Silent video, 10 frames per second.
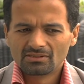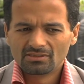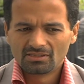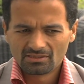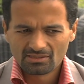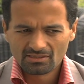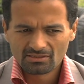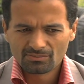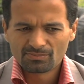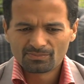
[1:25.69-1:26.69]

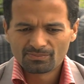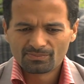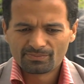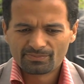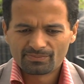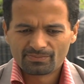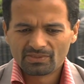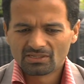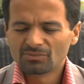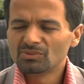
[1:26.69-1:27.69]

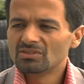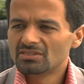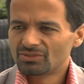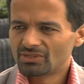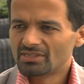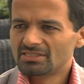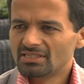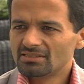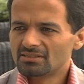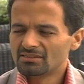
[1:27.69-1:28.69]
the community third
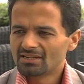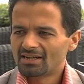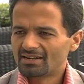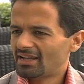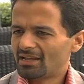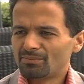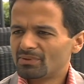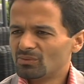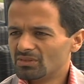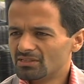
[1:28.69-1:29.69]
gender are
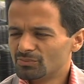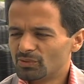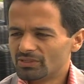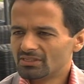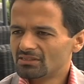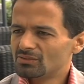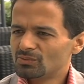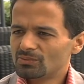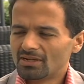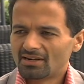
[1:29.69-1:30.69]
happy with their body,
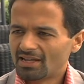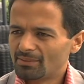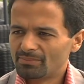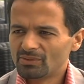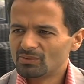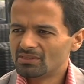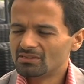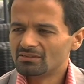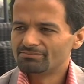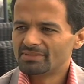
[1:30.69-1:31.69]
are happy with
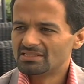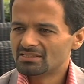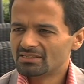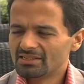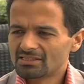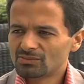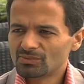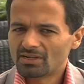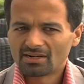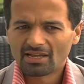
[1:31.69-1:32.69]
their intellect,
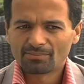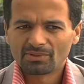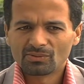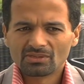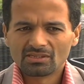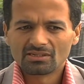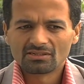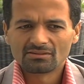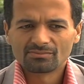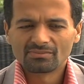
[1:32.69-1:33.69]
are happy with
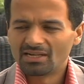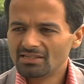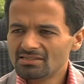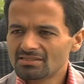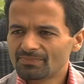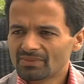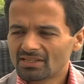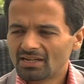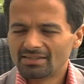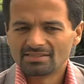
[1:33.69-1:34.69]
their mind,
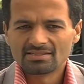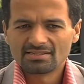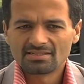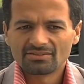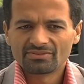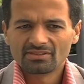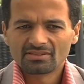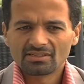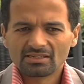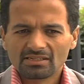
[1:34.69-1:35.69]
identity,
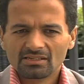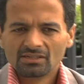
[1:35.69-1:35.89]
everything.